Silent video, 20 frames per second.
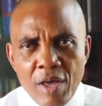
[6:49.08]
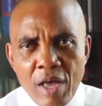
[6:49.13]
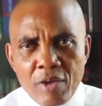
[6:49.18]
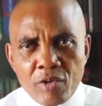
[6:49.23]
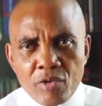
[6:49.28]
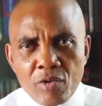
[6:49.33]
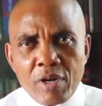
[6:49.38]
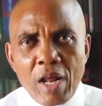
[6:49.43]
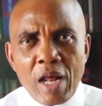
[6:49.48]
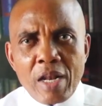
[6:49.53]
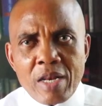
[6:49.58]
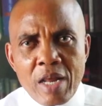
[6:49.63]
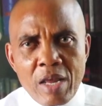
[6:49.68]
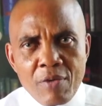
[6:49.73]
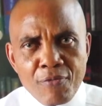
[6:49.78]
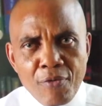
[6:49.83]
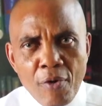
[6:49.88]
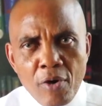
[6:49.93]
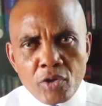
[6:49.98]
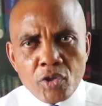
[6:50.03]
so that the
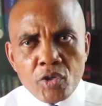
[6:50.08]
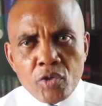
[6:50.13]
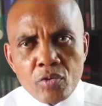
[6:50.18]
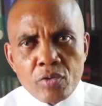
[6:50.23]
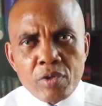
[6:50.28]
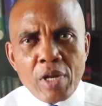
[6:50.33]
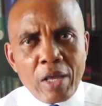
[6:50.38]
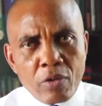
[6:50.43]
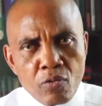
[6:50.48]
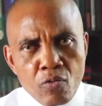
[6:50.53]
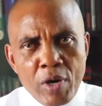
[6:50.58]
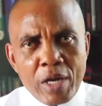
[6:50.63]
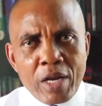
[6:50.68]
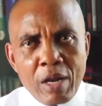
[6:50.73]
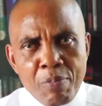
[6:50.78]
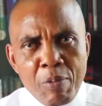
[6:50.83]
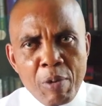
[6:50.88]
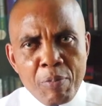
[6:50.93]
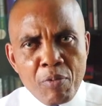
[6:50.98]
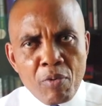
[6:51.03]
falsehood that we
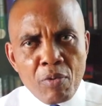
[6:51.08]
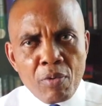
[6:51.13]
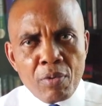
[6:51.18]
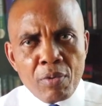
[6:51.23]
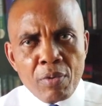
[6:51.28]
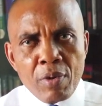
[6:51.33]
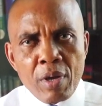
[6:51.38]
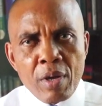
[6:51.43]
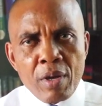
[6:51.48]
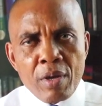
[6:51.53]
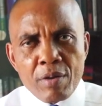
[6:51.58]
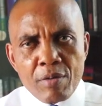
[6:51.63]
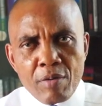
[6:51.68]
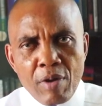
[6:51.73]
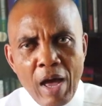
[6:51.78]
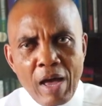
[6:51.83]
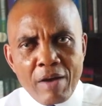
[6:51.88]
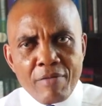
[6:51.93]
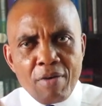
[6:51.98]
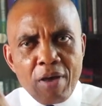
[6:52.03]
the people
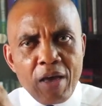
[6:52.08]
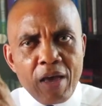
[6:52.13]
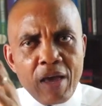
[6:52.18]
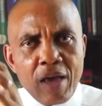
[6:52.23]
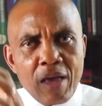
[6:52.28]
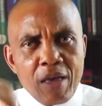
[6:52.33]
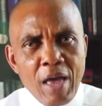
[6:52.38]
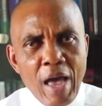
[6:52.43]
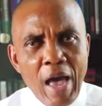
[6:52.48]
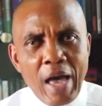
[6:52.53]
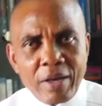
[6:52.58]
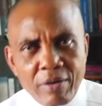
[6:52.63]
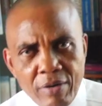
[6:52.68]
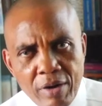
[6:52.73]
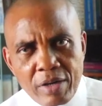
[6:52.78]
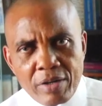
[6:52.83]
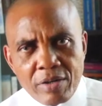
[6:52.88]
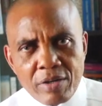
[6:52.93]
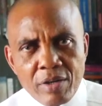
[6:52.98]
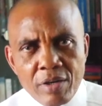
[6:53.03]
have
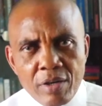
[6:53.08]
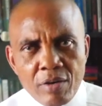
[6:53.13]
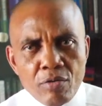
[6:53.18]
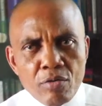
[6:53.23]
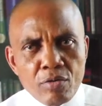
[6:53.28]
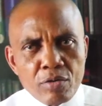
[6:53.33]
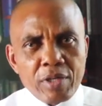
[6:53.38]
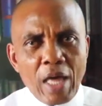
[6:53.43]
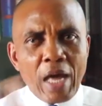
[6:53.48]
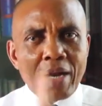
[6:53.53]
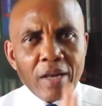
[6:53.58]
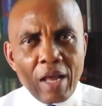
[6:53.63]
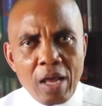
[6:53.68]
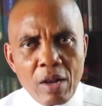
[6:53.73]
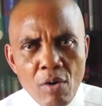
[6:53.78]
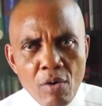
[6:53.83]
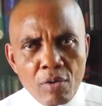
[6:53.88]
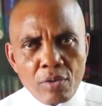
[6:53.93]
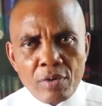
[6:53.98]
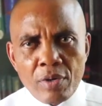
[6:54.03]
agreed will stand
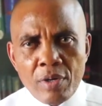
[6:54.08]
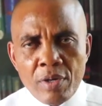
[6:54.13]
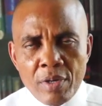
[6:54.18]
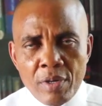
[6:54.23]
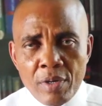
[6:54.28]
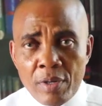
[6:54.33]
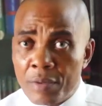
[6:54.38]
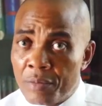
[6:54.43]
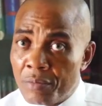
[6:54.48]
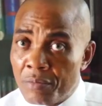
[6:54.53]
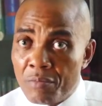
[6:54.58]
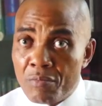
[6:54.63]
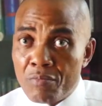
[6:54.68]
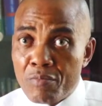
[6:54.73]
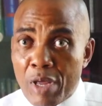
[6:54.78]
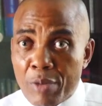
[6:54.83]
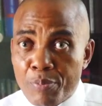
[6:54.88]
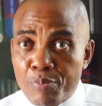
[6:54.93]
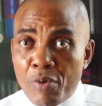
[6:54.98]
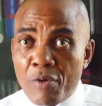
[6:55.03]
alone.
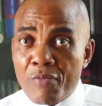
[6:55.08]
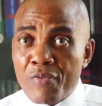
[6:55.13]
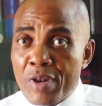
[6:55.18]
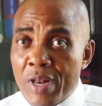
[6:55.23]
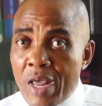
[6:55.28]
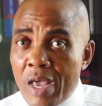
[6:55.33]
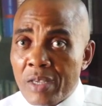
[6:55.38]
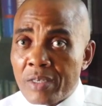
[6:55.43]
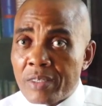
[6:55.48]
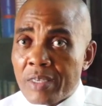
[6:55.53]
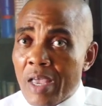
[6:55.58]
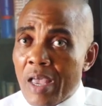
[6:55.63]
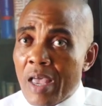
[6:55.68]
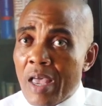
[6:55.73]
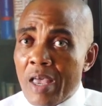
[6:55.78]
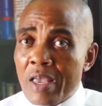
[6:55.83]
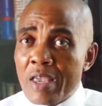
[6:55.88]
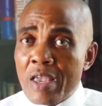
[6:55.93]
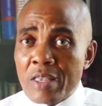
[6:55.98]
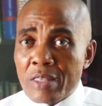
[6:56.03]
But Providence
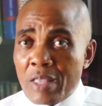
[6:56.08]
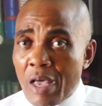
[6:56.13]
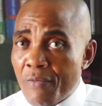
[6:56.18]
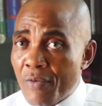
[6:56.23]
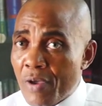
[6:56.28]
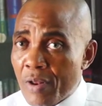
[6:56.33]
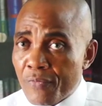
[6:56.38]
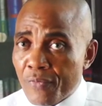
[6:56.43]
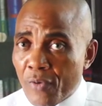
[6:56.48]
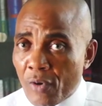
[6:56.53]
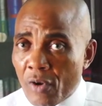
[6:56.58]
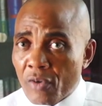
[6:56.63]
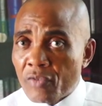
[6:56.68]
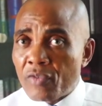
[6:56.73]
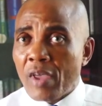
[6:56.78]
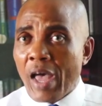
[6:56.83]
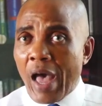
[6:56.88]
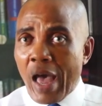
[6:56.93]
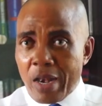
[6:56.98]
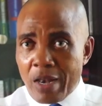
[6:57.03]
intervened for
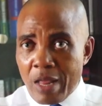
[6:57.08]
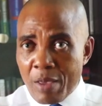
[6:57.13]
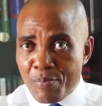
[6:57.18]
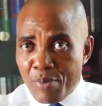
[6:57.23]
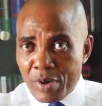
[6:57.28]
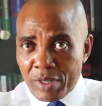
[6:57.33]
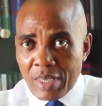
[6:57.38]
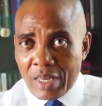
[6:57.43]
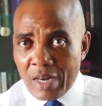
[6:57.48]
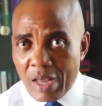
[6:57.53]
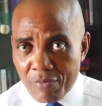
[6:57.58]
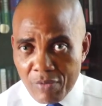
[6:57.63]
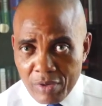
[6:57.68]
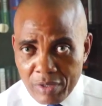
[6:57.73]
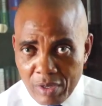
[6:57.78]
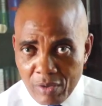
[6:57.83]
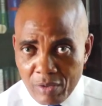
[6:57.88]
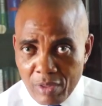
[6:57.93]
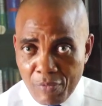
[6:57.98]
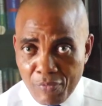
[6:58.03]
us, and they printed
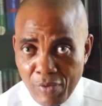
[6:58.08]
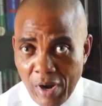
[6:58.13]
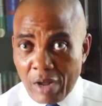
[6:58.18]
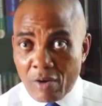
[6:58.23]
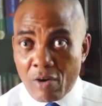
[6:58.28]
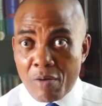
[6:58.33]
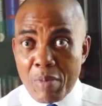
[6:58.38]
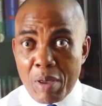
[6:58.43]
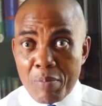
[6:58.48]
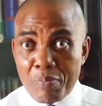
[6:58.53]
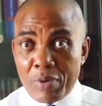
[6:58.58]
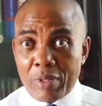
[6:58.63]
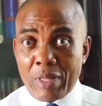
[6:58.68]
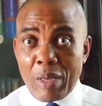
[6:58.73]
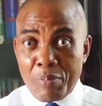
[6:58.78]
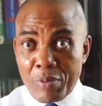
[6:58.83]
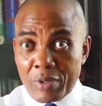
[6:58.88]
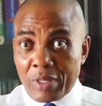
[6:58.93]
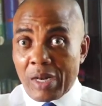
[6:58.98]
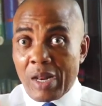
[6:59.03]
everything. The federal government
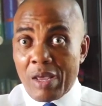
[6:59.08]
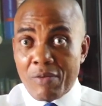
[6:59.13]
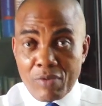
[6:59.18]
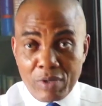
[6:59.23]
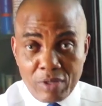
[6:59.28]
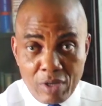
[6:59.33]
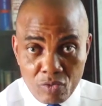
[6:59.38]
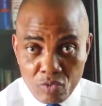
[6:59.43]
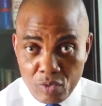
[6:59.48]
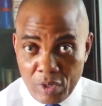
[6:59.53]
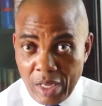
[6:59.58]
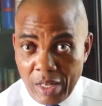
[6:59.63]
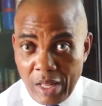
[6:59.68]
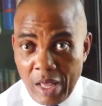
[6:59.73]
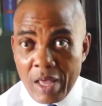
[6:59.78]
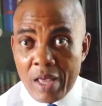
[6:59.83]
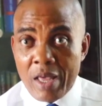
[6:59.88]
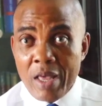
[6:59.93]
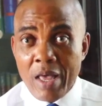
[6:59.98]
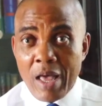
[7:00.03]
printed everything
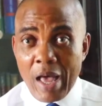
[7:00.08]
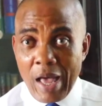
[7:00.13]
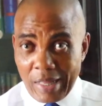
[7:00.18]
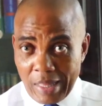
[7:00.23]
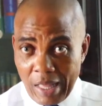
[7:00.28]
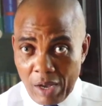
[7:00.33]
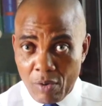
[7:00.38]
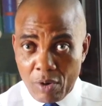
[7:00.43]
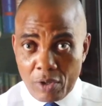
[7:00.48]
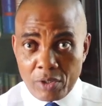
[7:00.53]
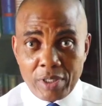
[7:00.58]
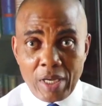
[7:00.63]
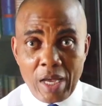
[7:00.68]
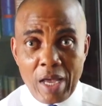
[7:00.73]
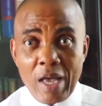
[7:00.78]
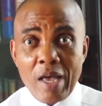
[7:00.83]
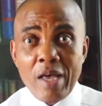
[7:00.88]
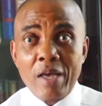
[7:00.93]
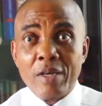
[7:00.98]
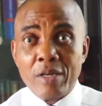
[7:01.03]
together. And that was
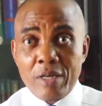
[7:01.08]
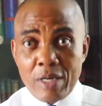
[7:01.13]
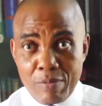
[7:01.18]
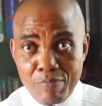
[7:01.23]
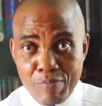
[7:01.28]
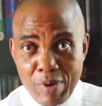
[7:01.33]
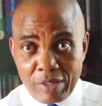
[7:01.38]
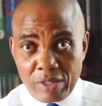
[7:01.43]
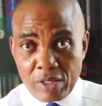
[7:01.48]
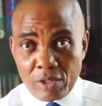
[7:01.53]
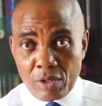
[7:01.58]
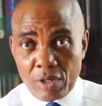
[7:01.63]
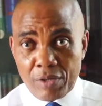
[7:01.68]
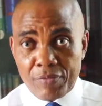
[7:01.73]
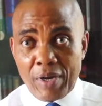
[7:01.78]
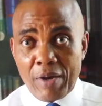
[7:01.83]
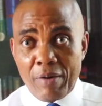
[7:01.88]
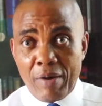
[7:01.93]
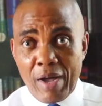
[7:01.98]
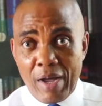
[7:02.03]
the basis
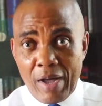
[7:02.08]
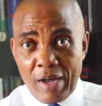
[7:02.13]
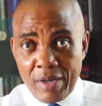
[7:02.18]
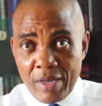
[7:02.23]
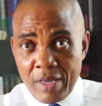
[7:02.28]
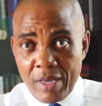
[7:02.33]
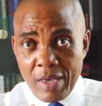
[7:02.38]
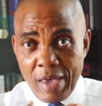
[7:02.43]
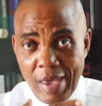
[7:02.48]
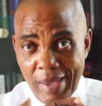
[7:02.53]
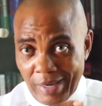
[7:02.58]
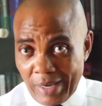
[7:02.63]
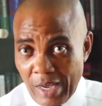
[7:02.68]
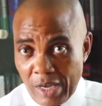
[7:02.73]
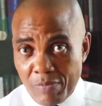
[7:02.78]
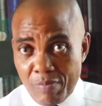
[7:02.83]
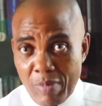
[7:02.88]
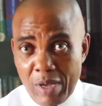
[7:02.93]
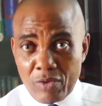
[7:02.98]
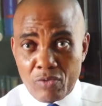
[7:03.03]
of our
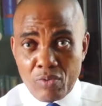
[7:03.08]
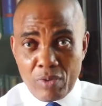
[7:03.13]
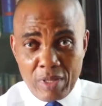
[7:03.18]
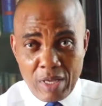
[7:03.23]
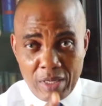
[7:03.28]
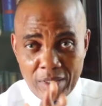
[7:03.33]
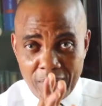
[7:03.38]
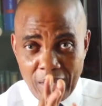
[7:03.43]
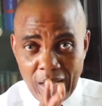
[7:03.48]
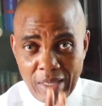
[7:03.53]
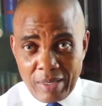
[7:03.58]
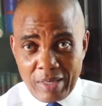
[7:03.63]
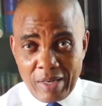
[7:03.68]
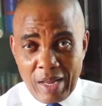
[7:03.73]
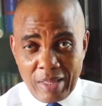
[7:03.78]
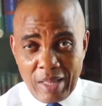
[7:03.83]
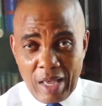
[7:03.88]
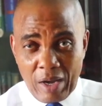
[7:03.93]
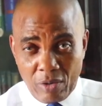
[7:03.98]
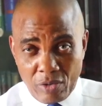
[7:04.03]
engagement with this
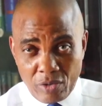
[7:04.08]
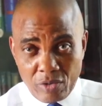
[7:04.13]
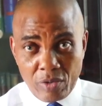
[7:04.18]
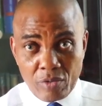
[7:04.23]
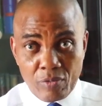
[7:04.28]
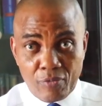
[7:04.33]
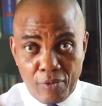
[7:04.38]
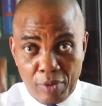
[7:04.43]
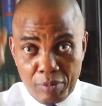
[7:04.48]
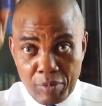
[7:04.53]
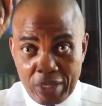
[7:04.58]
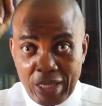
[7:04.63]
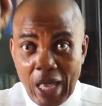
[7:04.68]
1999 Constitution. From the